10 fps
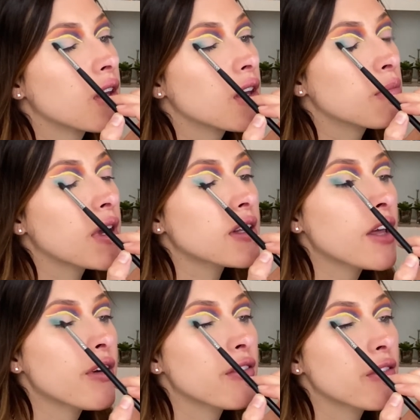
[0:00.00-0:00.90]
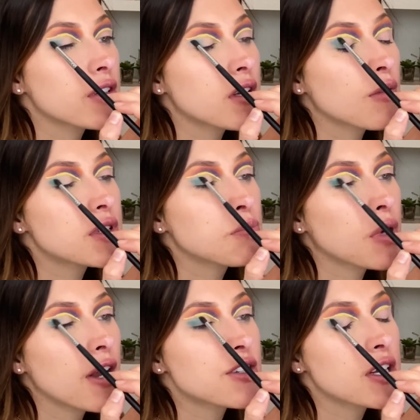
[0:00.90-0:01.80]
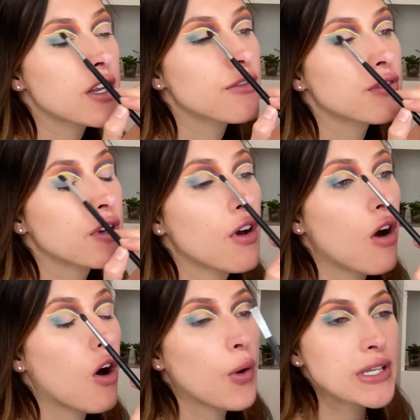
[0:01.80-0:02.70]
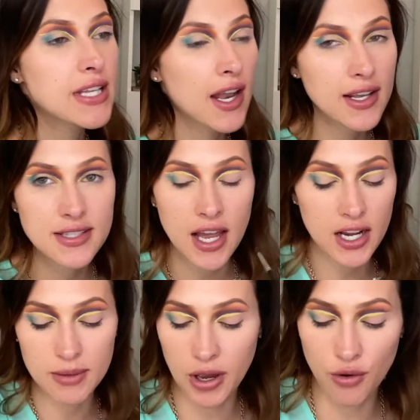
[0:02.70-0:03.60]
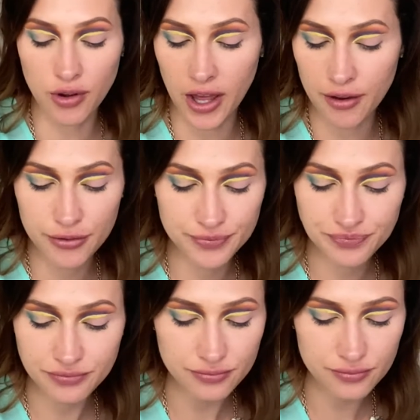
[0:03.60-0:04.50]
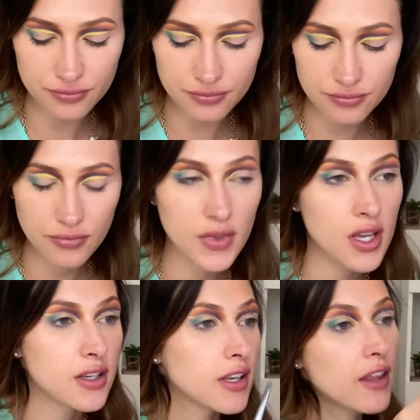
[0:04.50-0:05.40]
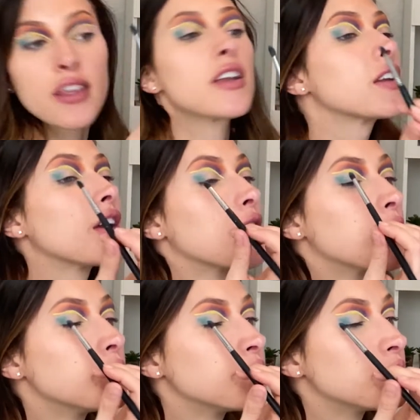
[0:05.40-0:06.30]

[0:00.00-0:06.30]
my life I've ever dealt with depression. I've always had anxiety my whole life. Nothing new.